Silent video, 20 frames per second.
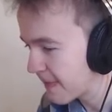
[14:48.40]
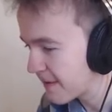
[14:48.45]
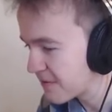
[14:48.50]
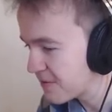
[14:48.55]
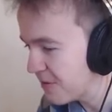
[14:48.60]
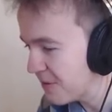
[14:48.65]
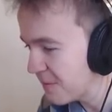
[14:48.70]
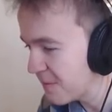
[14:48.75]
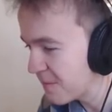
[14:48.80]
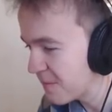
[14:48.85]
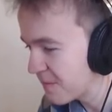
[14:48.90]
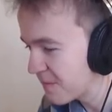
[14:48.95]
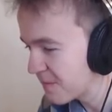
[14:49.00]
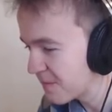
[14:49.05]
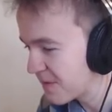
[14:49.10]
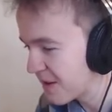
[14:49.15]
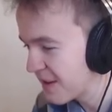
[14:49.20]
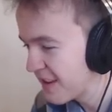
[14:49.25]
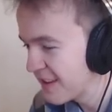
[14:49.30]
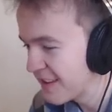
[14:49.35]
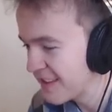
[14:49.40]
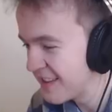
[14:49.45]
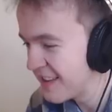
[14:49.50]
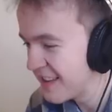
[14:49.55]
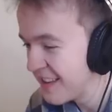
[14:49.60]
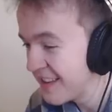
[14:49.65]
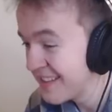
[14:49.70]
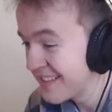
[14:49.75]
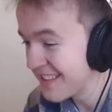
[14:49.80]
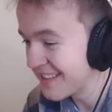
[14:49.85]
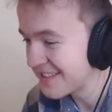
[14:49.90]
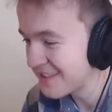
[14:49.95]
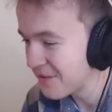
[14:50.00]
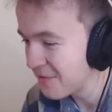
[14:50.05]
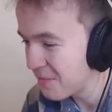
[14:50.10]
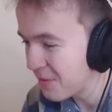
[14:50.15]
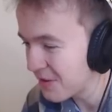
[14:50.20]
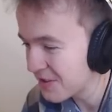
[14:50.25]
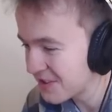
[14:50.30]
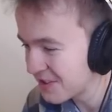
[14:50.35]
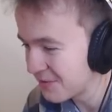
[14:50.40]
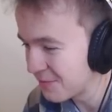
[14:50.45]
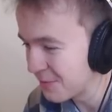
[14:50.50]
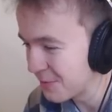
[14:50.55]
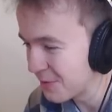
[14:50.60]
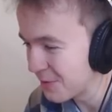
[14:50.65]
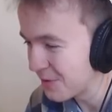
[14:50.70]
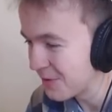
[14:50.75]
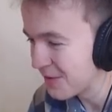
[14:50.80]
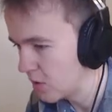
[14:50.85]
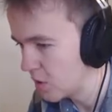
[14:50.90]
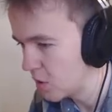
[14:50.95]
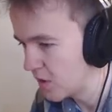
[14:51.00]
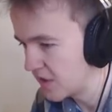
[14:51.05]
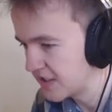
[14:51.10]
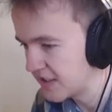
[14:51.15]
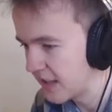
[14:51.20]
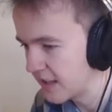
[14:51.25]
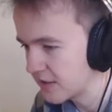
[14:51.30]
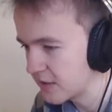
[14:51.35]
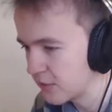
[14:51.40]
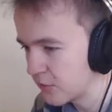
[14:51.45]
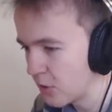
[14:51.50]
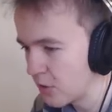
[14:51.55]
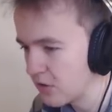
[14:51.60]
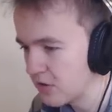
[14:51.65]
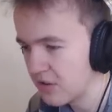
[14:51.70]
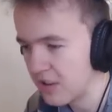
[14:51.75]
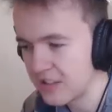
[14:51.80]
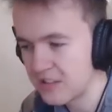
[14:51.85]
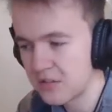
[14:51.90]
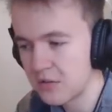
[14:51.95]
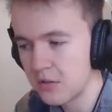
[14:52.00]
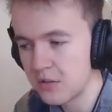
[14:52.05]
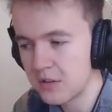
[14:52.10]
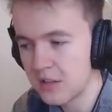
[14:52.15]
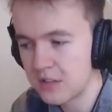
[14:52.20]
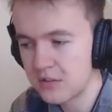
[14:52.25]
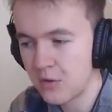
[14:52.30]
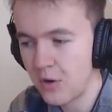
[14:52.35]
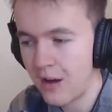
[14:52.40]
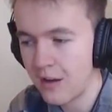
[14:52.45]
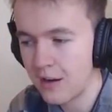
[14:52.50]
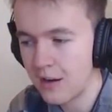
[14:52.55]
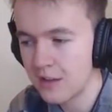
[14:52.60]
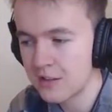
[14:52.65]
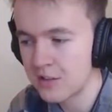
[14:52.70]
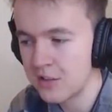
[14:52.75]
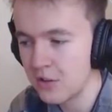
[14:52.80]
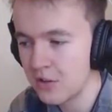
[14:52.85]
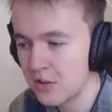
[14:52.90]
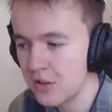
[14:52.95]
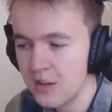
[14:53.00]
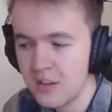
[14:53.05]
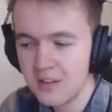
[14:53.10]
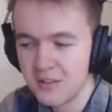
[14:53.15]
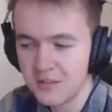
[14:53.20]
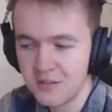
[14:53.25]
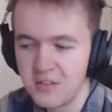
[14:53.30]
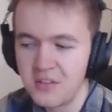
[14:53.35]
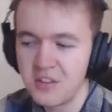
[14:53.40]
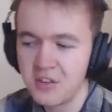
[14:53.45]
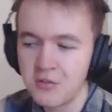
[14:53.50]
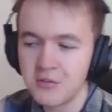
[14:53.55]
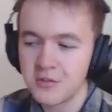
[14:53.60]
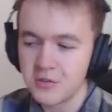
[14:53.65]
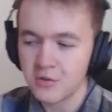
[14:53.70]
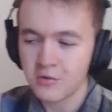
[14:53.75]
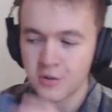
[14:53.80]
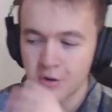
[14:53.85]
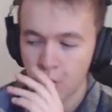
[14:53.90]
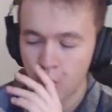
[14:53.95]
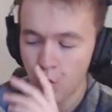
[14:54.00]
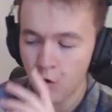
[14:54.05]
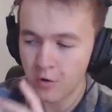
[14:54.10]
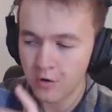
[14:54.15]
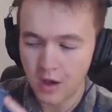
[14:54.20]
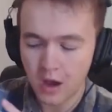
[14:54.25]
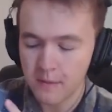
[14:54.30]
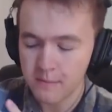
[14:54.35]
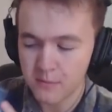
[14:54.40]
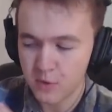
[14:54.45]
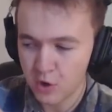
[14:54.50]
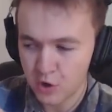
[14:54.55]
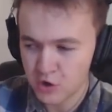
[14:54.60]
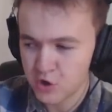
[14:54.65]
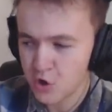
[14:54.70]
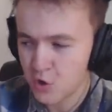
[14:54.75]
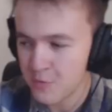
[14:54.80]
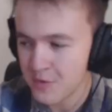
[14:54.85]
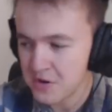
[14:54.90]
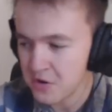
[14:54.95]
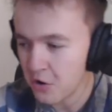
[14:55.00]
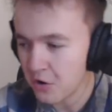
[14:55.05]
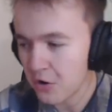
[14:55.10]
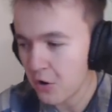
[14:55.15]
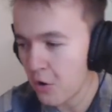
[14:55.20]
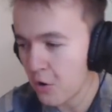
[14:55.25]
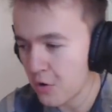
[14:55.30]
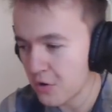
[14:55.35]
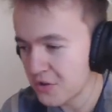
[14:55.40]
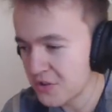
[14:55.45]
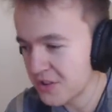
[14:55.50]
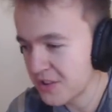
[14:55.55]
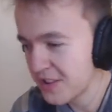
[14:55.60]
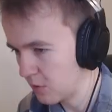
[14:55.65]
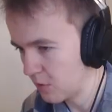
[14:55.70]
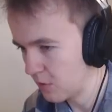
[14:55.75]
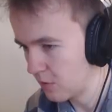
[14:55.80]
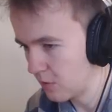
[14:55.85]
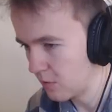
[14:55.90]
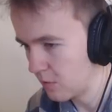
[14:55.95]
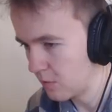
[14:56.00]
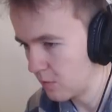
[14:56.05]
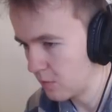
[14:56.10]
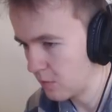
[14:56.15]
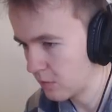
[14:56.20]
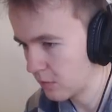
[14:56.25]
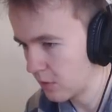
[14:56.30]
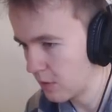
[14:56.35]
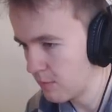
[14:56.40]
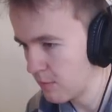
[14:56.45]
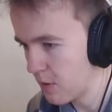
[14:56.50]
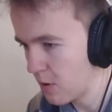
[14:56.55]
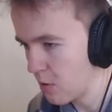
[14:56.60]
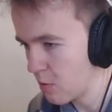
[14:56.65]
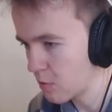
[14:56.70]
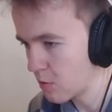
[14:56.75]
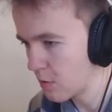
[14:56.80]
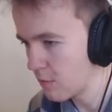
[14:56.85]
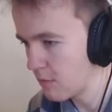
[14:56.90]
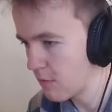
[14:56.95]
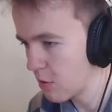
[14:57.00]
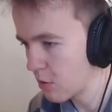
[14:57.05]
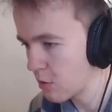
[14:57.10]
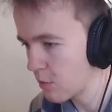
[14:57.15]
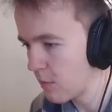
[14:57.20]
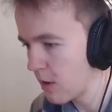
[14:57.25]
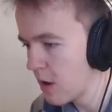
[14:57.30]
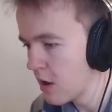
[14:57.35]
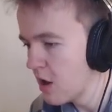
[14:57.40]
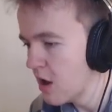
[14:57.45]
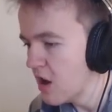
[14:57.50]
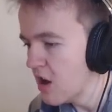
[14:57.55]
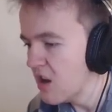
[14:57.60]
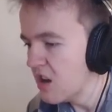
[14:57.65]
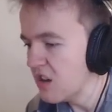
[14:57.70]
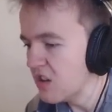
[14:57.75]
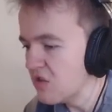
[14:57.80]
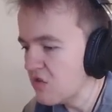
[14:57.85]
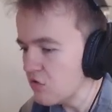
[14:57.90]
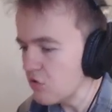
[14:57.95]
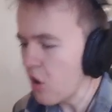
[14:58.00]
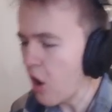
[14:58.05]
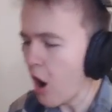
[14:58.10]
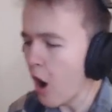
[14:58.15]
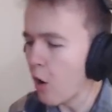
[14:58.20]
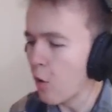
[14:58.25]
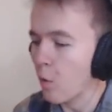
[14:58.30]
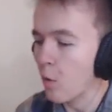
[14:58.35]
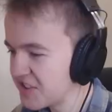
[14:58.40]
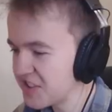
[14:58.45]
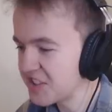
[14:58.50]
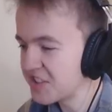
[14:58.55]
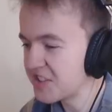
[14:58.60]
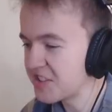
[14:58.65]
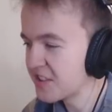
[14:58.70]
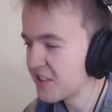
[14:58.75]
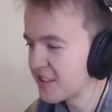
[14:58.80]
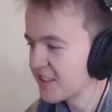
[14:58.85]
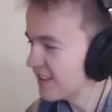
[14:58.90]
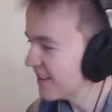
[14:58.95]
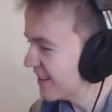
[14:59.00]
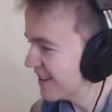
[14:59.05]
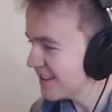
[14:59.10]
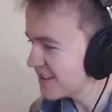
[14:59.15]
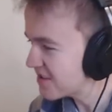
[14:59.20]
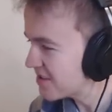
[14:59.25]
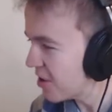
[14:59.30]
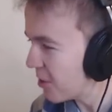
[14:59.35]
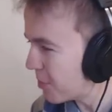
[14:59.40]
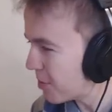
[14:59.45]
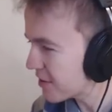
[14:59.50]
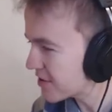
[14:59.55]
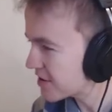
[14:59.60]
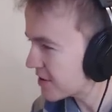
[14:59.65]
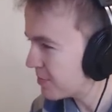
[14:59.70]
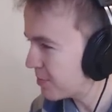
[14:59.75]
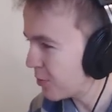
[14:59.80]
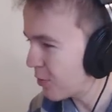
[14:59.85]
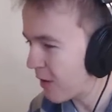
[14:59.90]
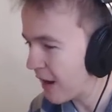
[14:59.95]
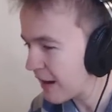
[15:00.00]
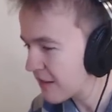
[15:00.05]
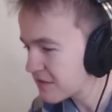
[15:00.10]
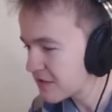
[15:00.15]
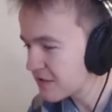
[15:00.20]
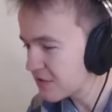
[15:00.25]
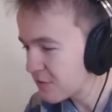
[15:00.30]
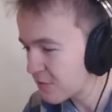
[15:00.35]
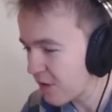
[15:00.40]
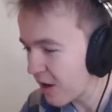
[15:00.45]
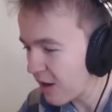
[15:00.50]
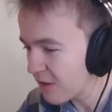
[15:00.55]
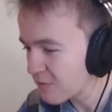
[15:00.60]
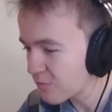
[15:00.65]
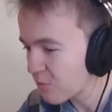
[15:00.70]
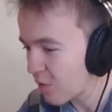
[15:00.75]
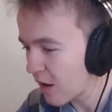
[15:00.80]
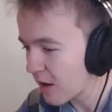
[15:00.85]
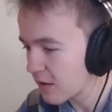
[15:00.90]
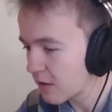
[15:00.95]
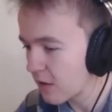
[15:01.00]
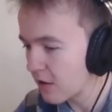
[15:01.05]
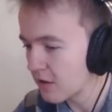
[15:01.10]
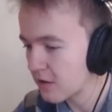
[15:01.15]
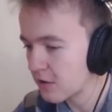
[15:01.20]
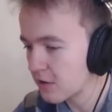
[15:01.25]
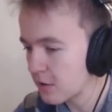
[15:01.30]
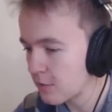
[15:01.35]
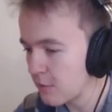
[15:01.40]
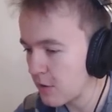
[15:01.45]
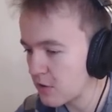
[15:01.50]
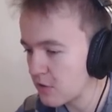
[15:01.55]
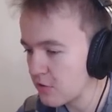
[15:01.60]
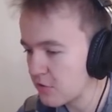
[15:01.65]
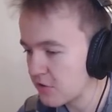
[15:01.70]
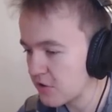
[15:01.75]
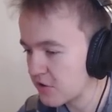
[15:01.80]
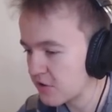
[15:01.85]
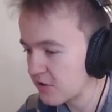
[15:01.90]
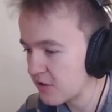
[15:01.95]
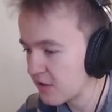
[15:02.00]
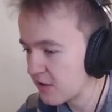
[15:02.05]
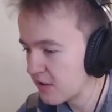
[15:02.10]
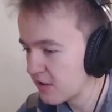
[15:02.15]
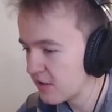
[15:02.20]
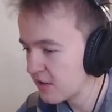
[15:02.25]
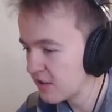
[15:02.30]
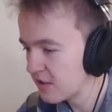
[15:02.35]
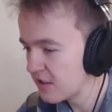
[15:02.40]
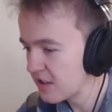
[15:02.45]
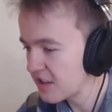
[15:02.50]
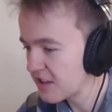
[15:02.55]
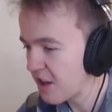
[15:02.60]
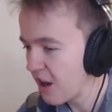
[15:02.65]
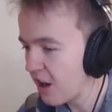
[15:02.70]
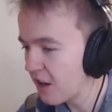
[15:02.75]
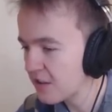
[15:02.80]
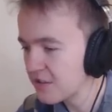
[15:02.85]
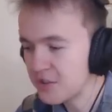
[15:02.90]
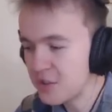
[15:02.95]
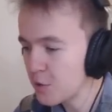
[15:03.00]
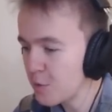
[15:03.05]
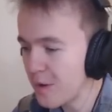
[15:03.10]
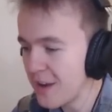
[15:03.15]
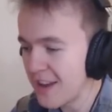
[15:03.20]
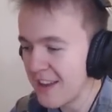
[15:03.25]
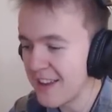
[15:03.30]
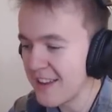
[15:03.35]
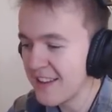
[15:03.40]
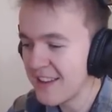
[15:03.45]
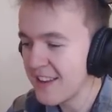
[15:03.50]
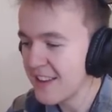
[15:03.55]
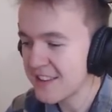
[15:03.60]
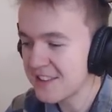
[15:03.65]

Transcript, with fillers: That's not that's not possible. Oh, his legs have gone. That's not that's not how legs look. You're, you're a ho um a human, not a horse. Come on, come on, come on, come on. No, this is it's not possible. How you can't right look? Come on, you just you can't do it.